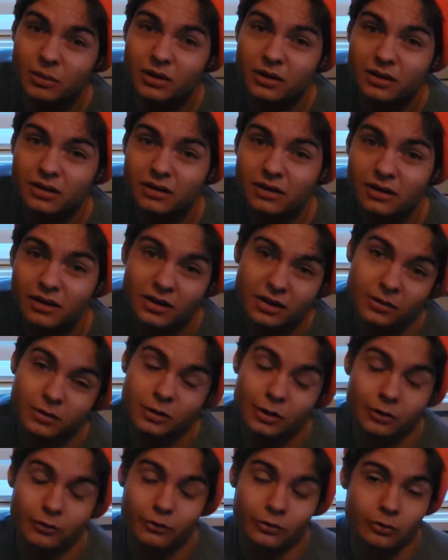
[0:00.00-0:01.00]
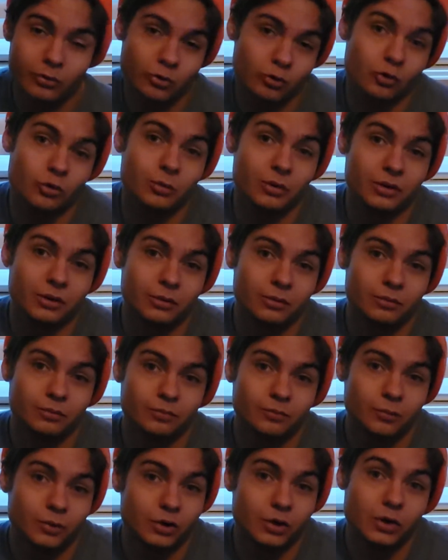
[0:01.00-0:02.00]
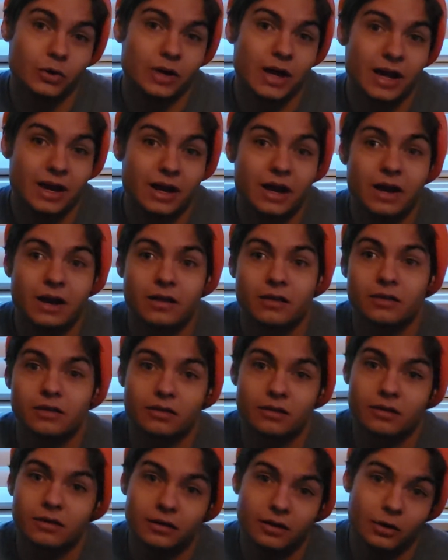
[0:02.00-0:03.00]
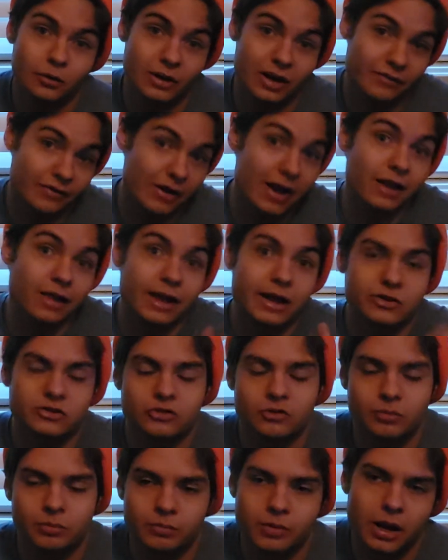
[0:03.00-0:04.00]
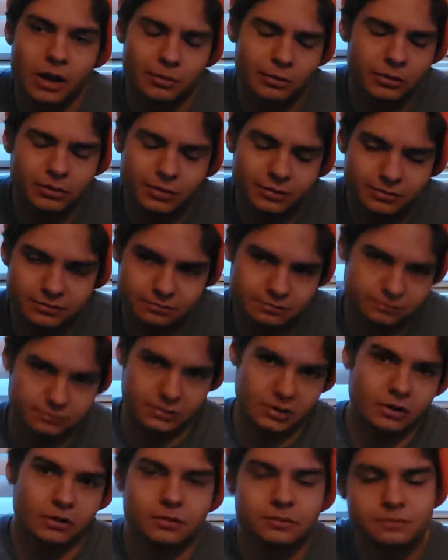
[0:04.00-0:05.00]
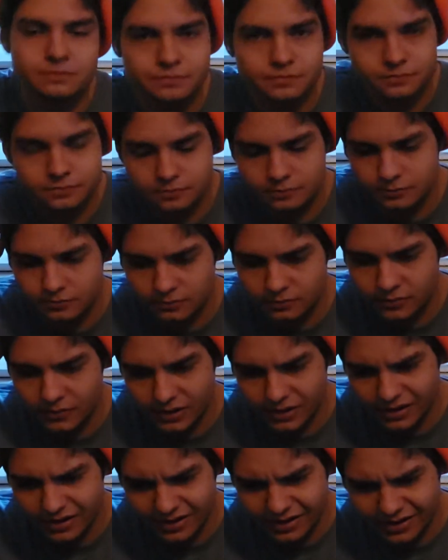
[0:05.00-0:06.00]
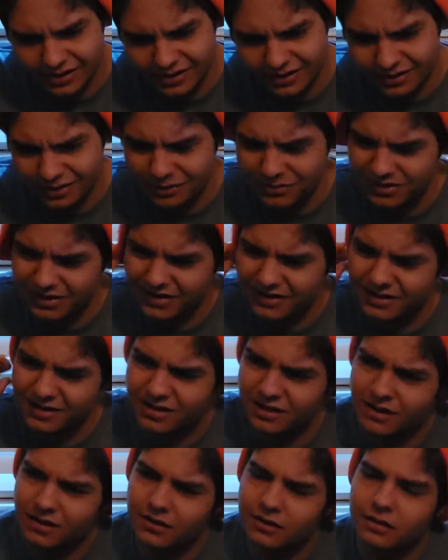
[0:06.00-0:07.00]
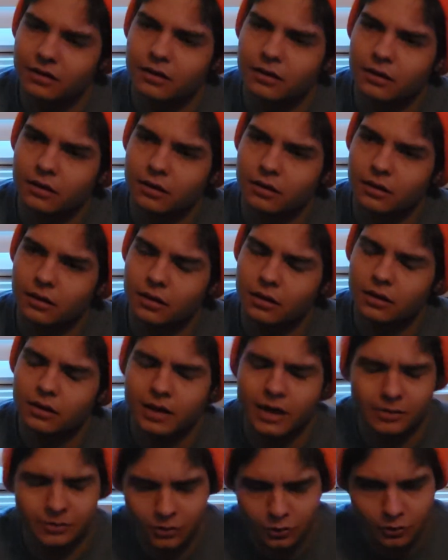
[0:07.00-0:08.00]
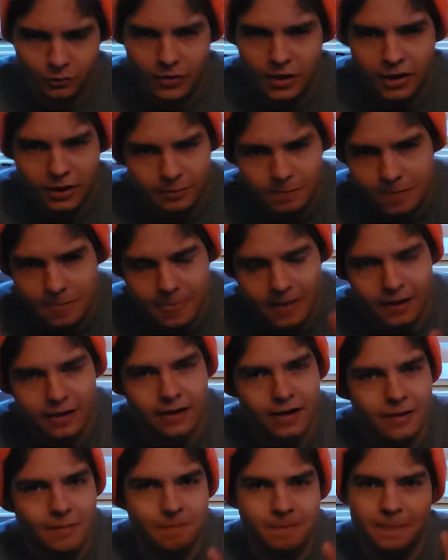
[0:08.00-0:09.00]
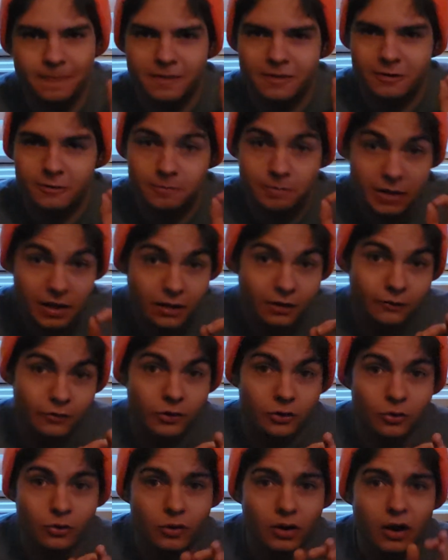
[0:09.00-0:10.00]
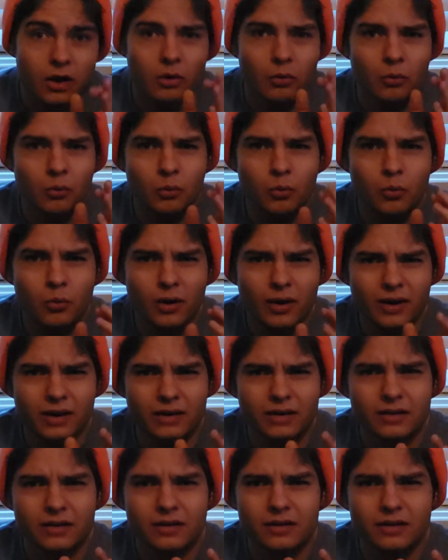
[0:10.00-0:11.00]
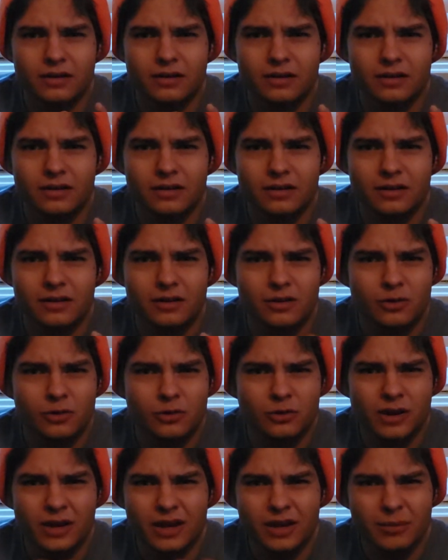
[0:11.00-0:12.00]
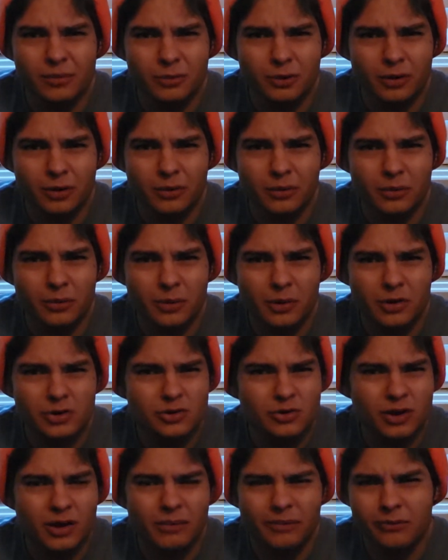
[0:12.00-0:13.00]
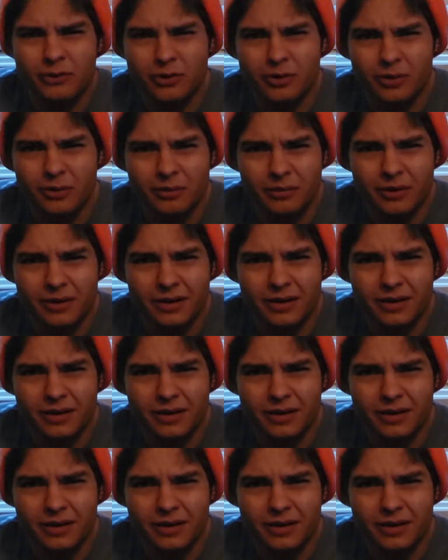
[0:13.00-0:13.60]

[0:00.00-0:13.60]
but, if we're assuming the window had eyes, it would have eyelashes, probably, but, what was I going to say? Yeah, you. Speaking of you, what is your name? Where did you come from?